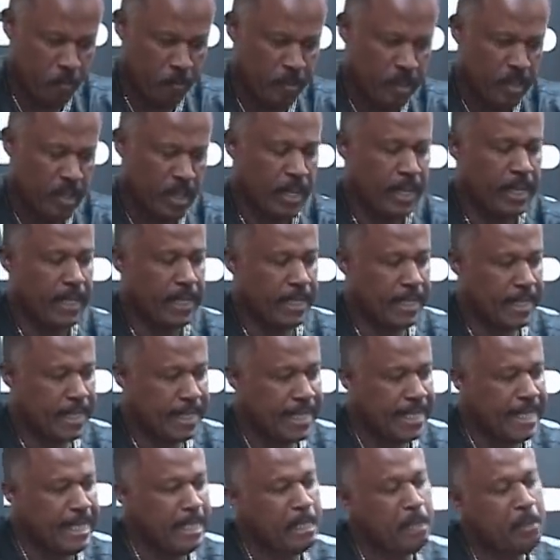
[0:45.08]
His
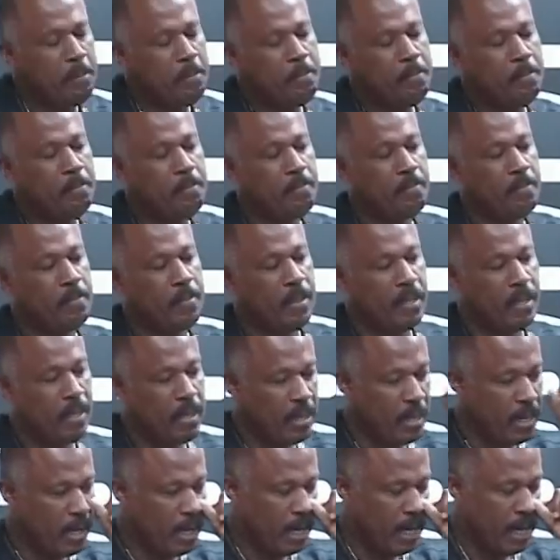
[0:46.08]
team
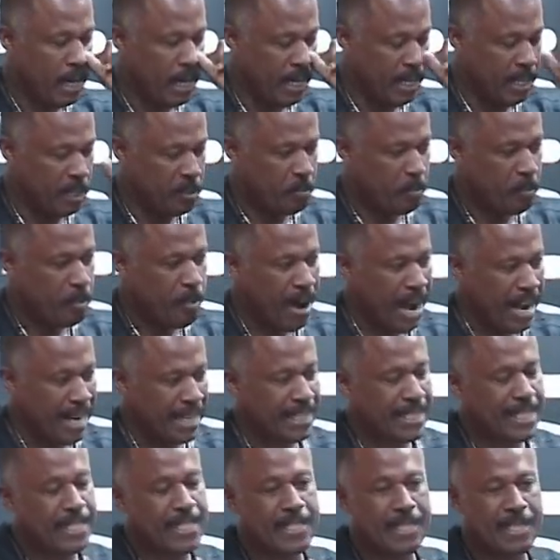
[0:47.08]
is
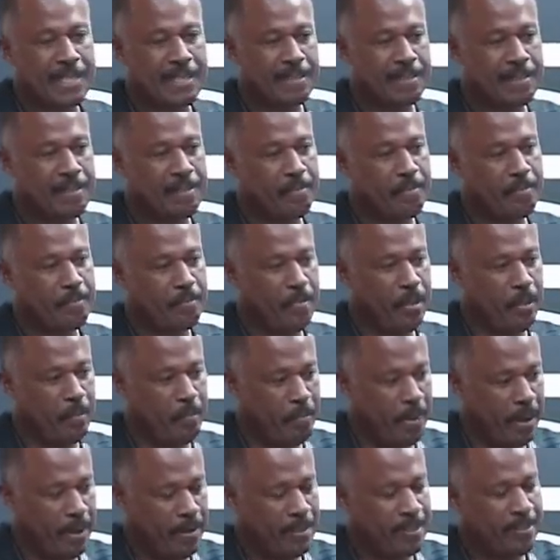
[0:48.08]
practicing,
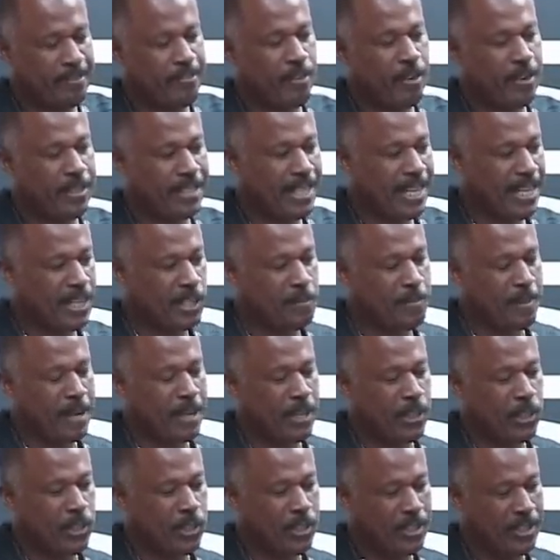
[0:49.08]
preparing for a test
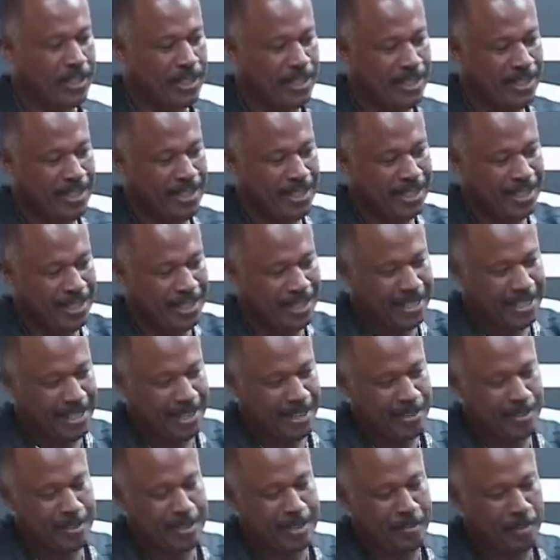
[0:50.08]
match. He
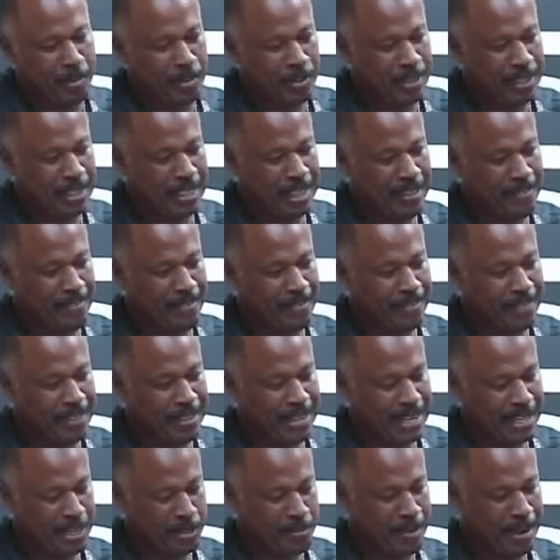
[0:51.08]
turns up on the eve of the
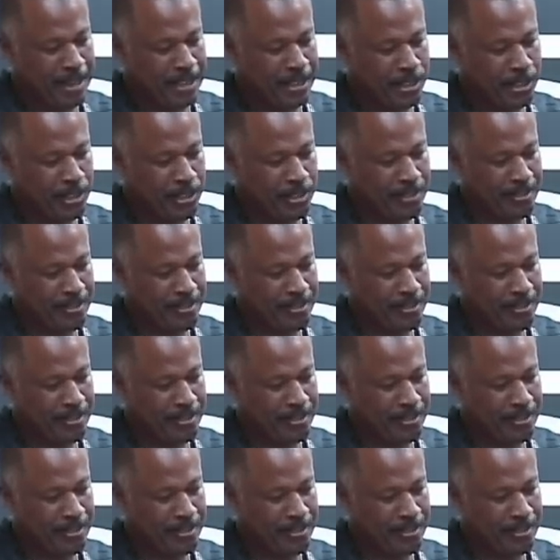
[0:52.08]
test match